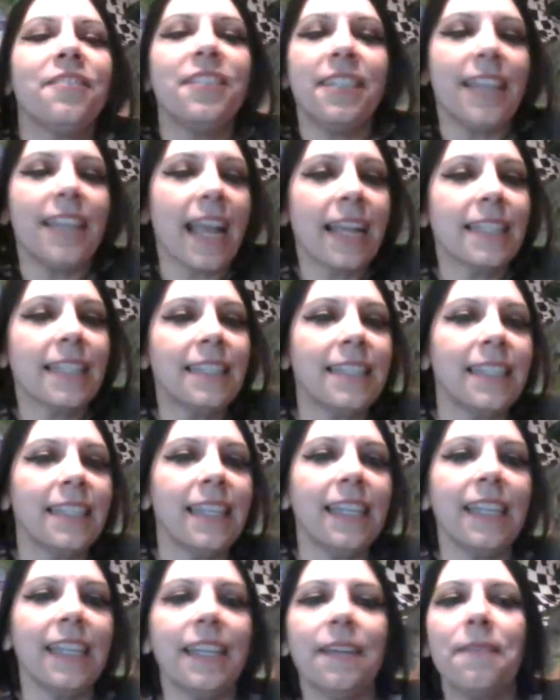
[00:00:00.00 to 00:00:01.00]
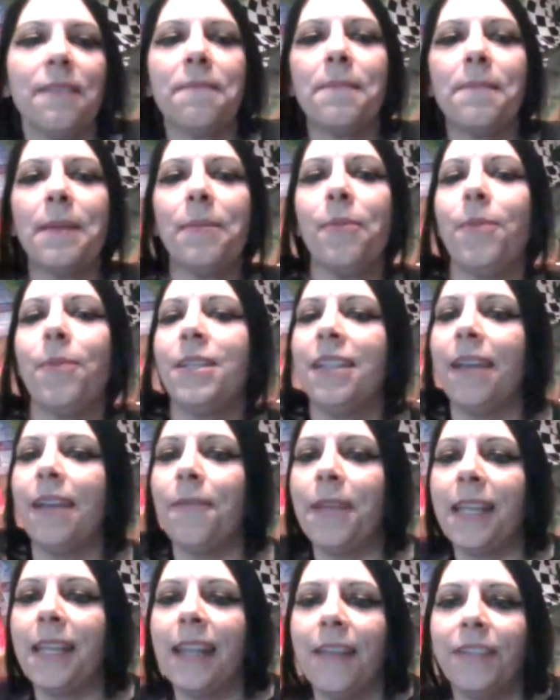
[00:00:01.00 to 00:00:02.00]
dancing. Maybe one night
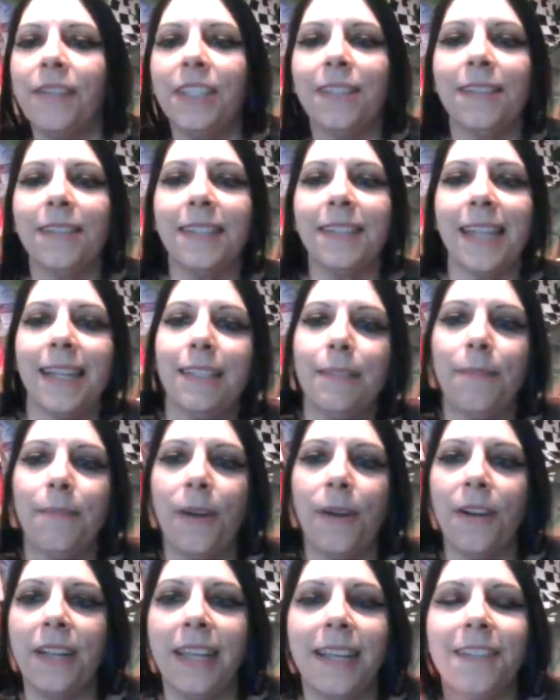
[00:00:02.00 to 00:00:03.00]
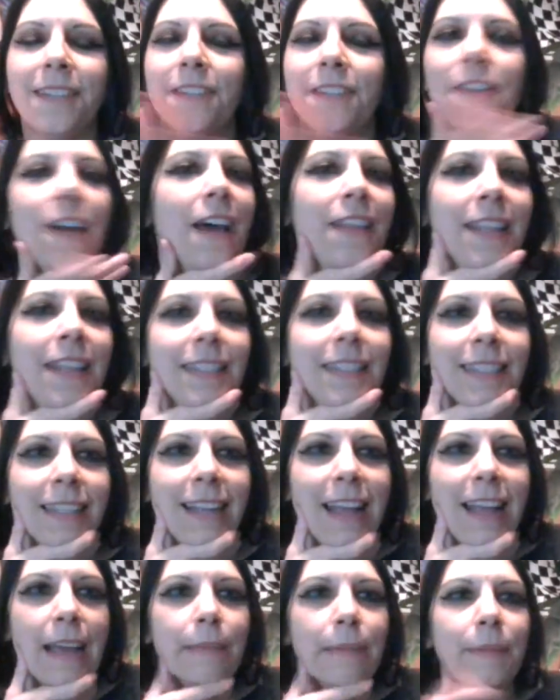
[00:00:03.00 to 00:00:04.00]
we can have a little dance party. I don't know how that's going to
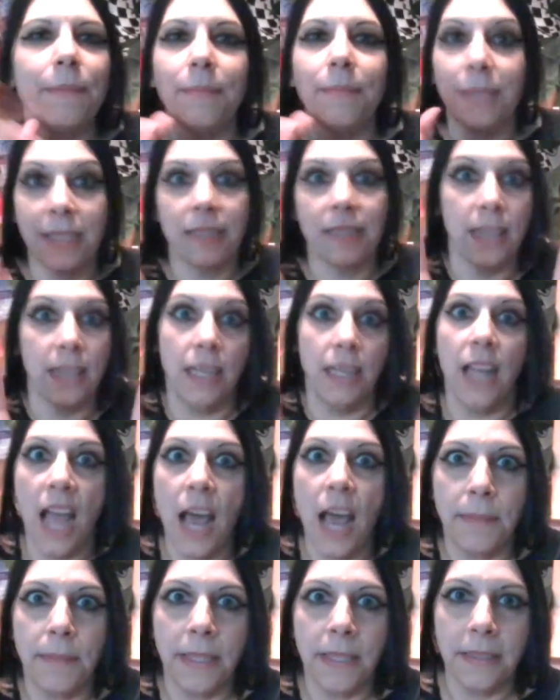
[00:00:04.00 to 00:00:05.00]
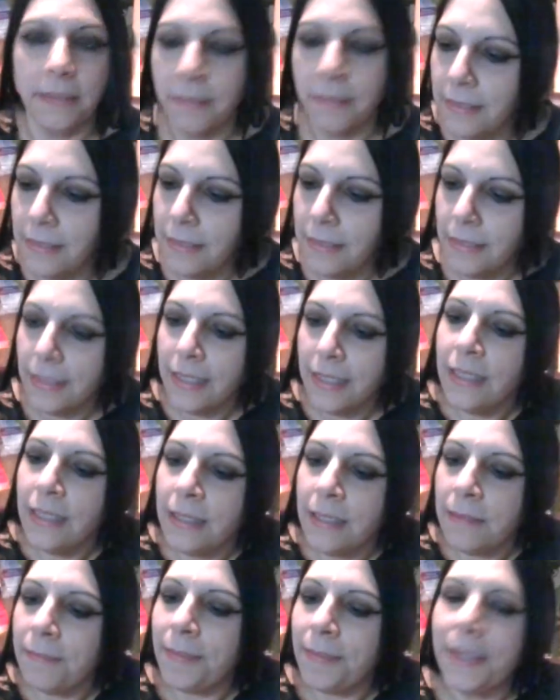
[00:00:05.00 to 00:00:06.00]
happen, but it's going to happen.
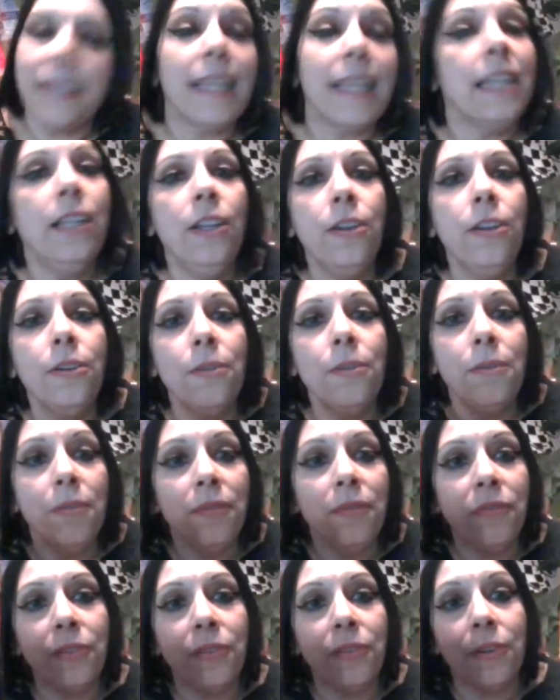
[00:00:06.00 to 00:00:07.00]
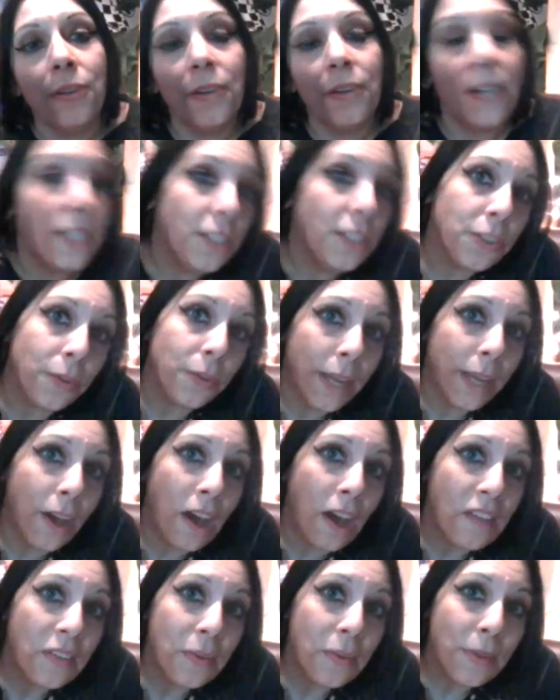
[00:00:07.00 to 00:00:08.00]
But thank you for enjoying
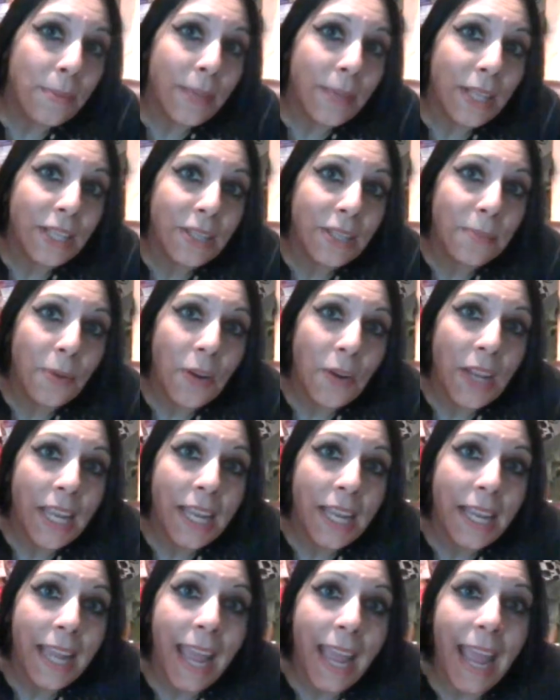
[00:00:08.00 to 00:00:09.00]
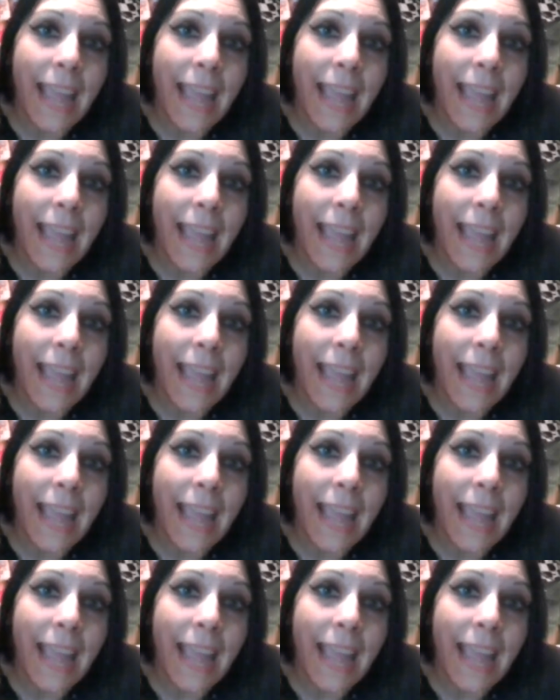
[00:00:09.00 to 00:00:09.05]
coffee with me this morning